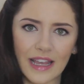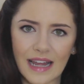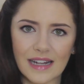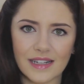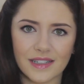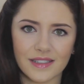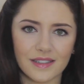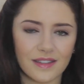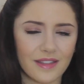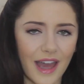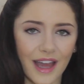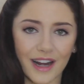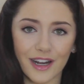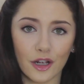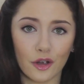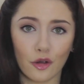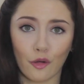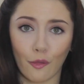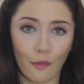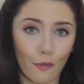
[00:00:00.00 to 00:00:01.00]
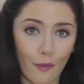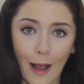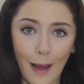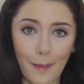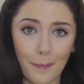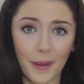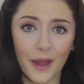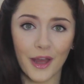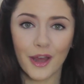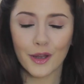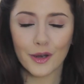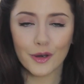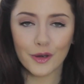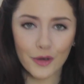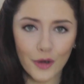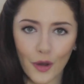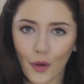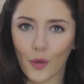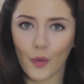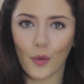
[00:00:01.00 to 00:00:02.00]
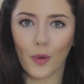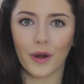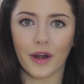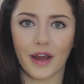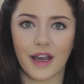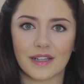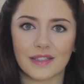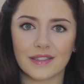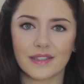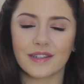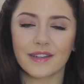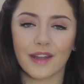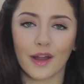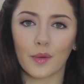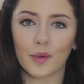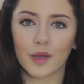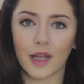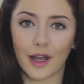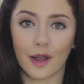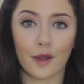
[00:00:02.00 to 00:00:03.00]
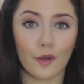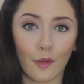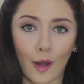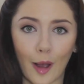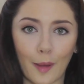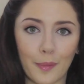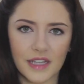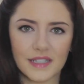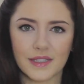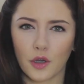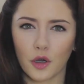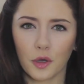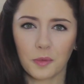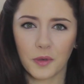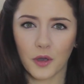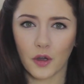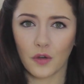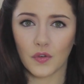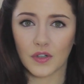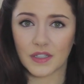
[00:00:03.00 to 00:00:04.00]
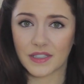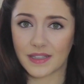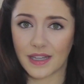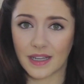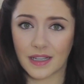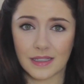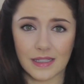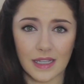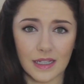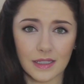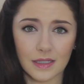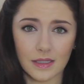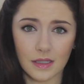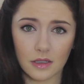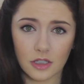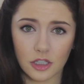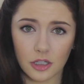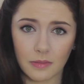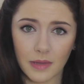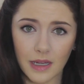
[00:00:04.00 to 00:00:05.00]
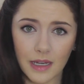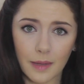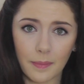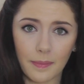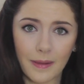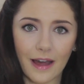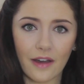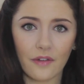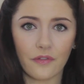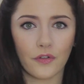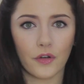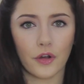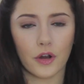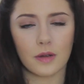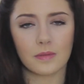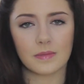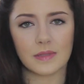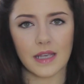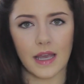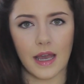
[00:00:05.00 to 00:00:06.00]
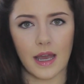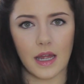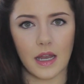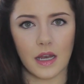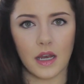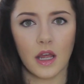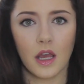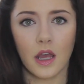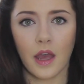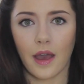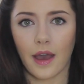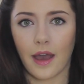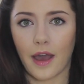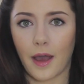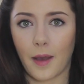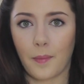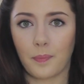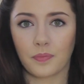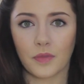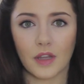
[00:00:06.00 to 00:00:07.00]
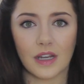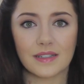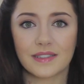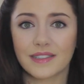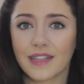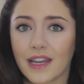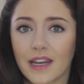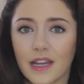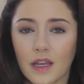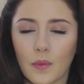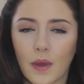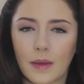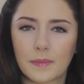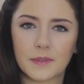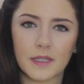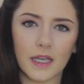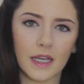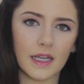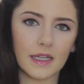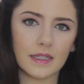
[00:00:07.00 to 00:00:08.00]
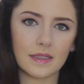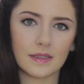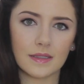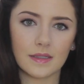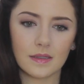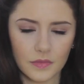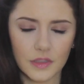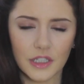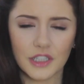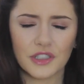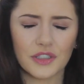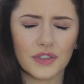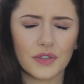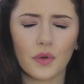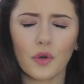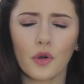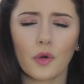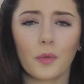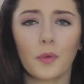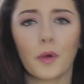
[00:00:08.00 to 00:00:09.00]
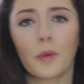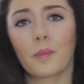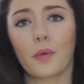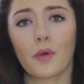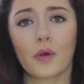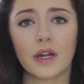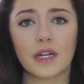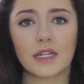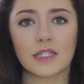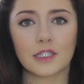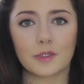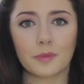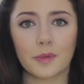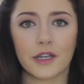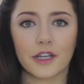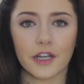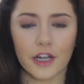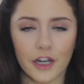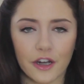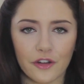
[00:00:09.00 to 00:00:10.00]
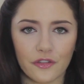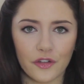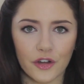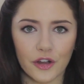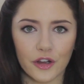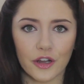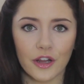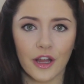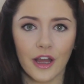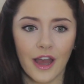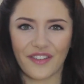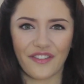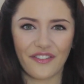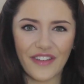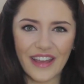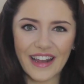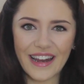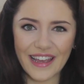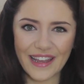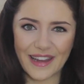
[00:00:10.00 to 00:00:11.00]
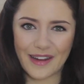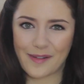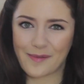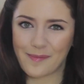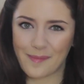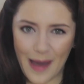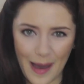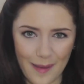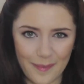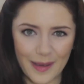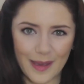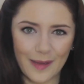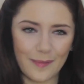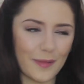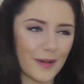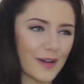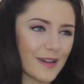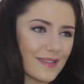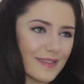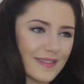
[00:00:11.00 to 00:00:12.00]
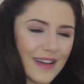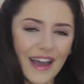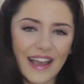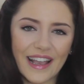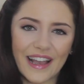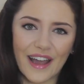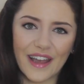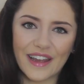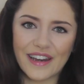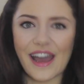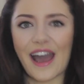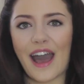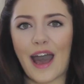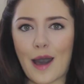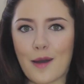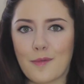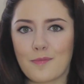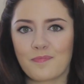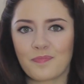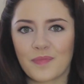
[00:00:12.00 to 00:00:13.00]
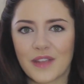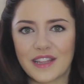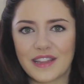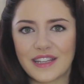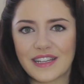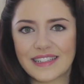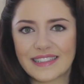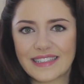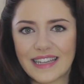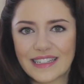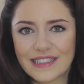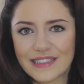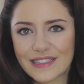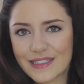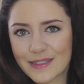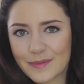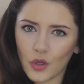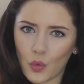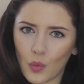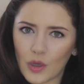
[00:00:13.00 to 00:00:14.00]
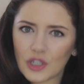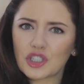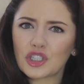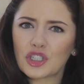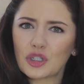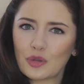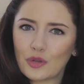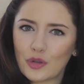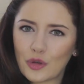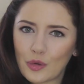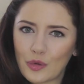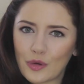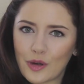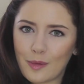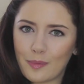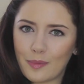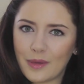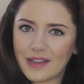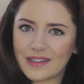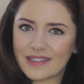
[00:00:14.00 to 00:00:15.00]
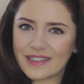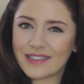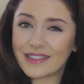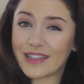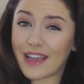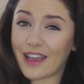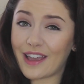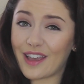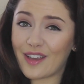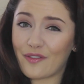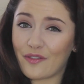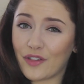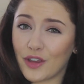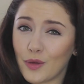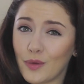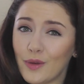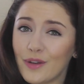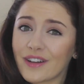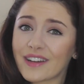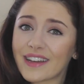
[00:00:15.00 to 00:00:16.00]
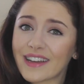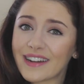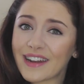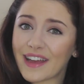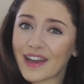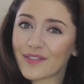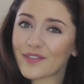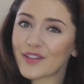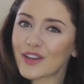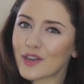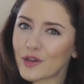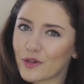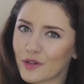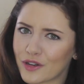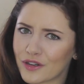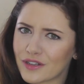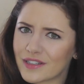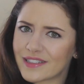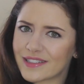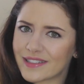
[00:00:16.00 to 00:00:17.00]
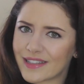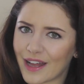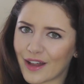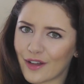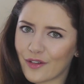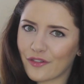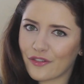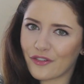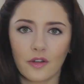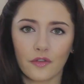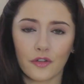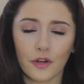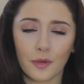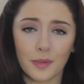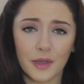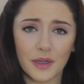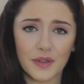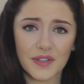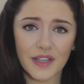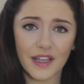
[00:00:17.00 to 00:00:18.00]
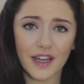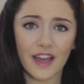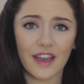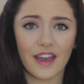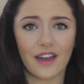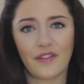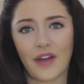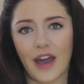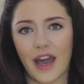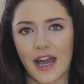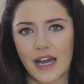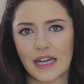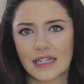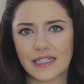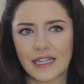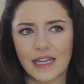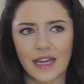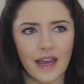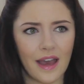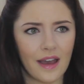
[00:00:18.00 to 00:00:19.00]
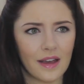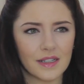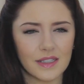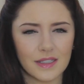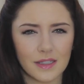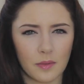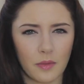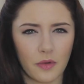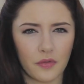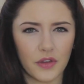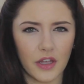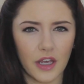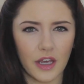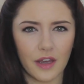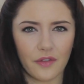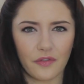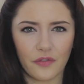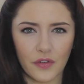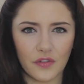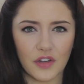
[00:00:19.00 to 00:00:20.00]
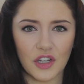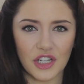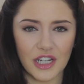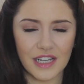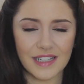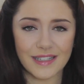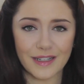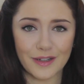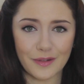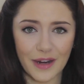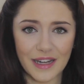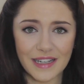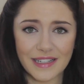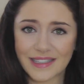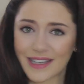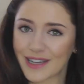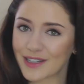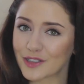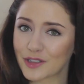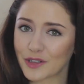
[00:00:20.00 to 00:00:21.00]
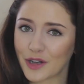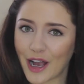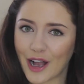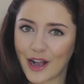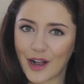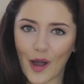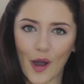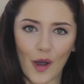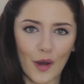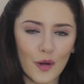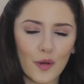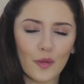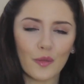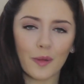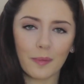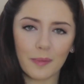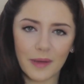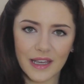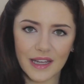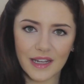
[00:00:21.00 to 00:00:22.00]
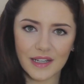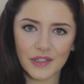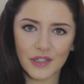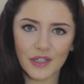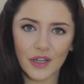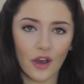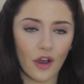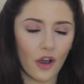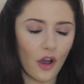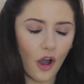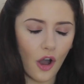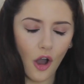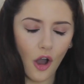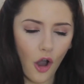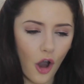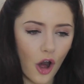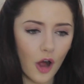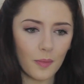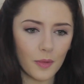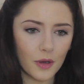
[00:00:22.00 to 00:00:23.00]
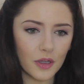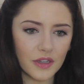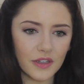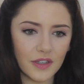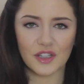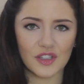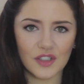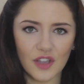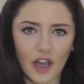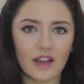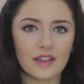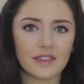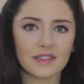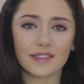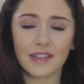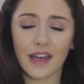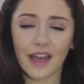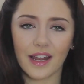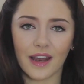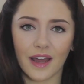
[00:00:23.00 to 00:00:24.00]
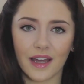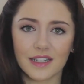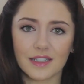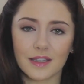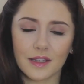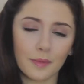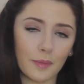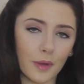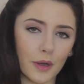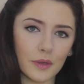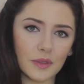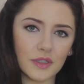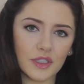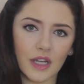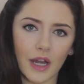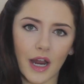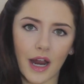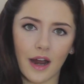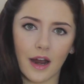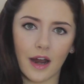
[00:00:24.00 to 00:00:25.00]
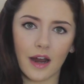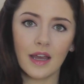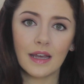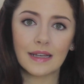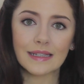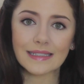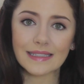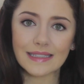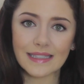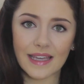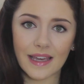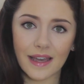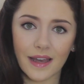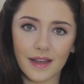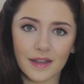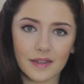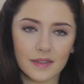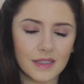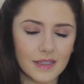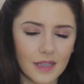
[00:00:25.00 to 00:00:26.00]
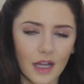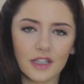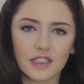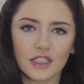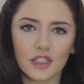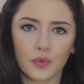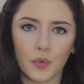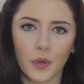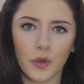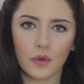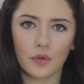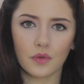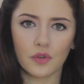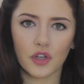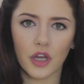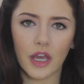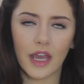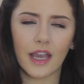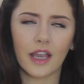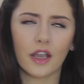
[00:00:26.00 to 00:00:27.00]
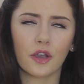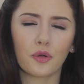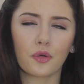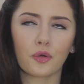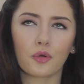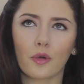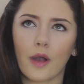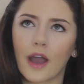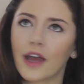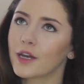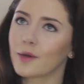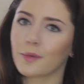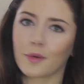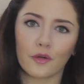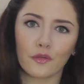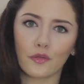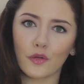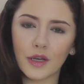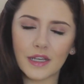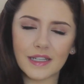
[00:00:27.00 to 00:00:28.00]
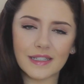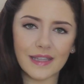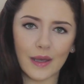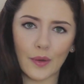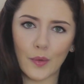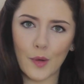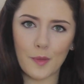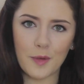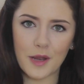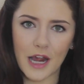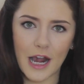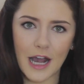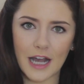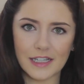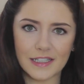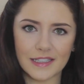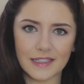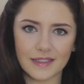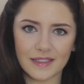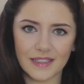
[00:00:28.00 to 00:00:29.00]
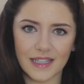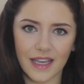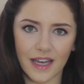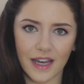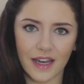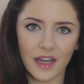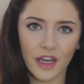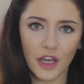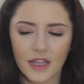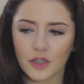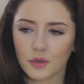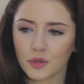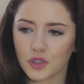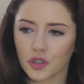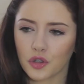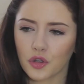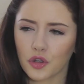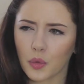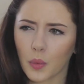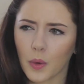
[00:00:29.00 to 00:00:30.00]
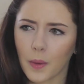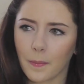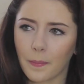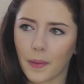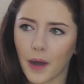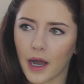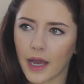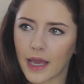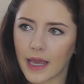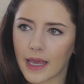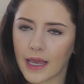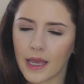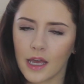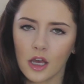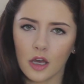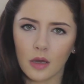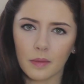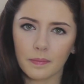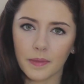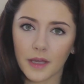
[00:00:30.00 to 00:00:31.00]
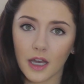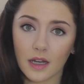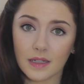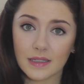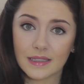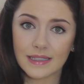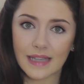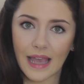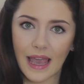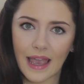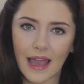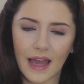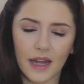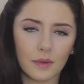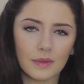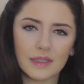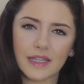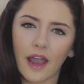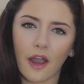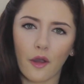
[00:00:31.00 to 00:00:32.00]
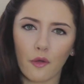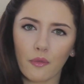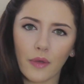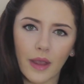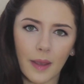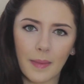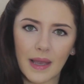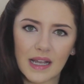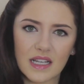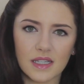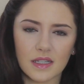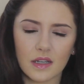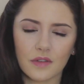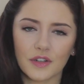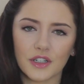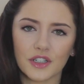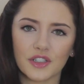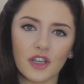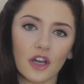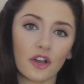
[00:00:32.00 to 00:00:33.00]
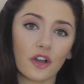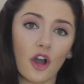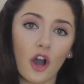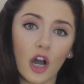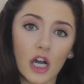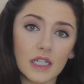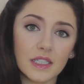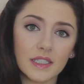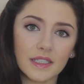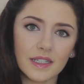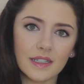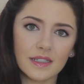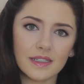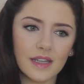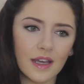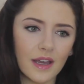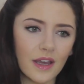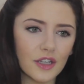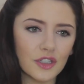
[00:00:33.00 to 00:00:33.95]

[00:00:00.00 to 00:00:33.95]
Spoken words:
against that crap. No one has to deal with that crap. This hub covers things like social media platforms and dating websites. It's so important to be careful. I feel like your mammy, but I kind of am in this sense. What you doing to be safe? Are you looking after your good self? For music, I have had some of the 50 Shades of Grey soundtrack on repeat all month. The songs that I like the most are Sia, Salted Wound. Incredible voice that woman has, Sia. Then there was another one by Beyonce, and it was like a remix of her song Haunted.